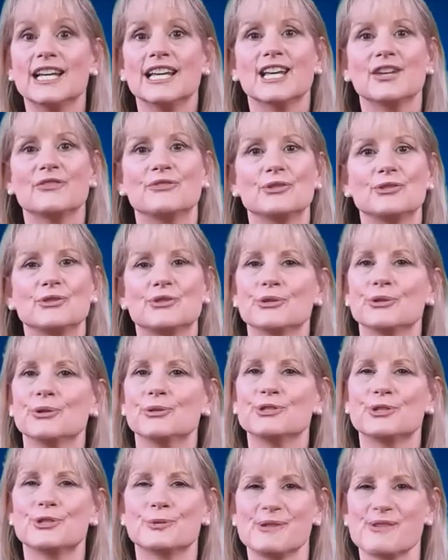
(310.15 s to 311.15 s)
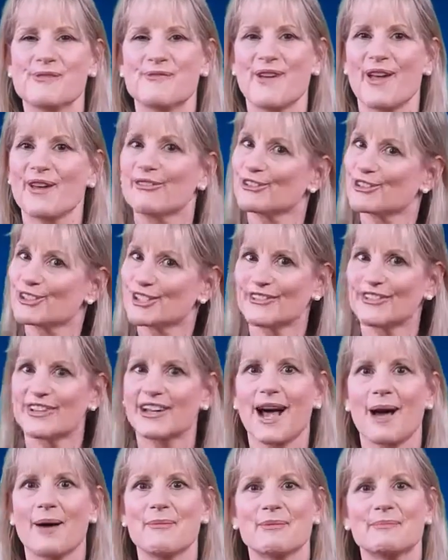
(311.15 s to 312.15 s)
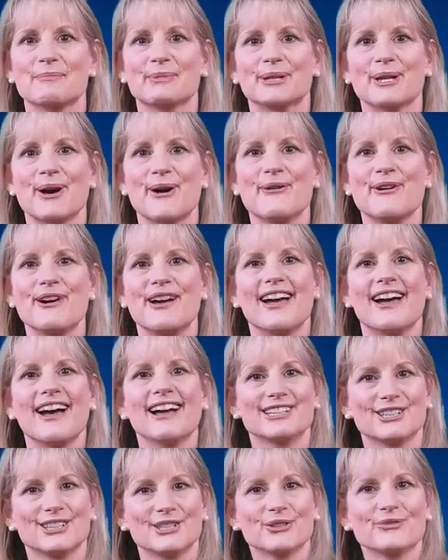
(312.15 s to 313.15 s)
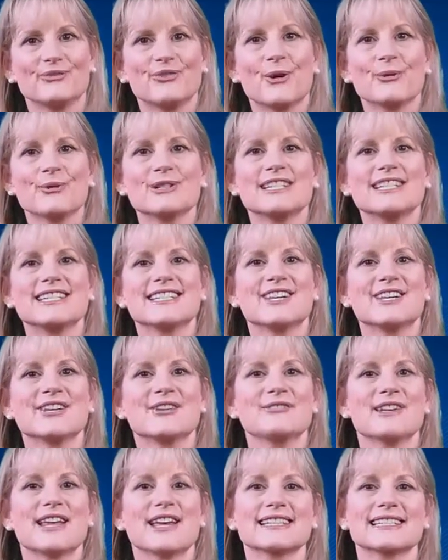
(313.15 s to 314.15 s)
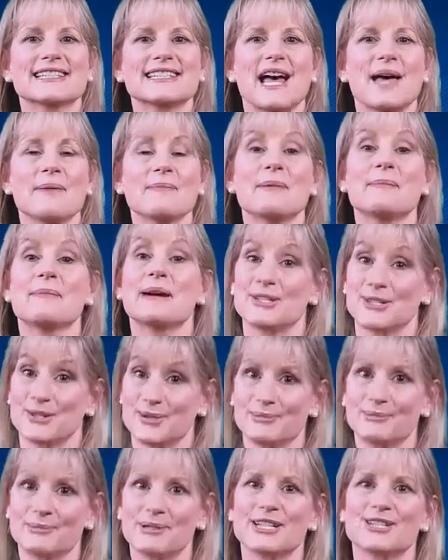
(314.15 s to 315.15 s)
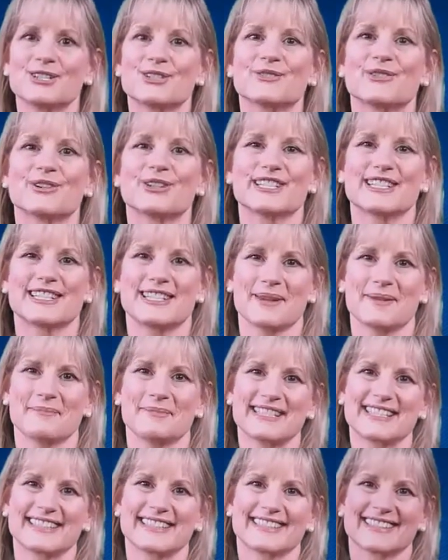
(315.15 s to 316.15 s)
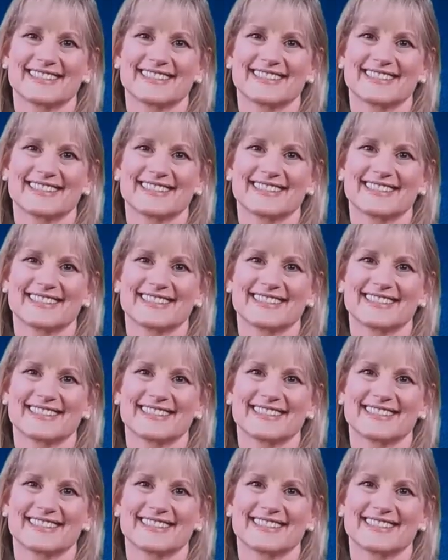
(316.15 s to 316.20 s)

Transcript: If you do me a favor, leave a comment below, and I look forward to seeing you next time on my 2-Minute Divorce Tips.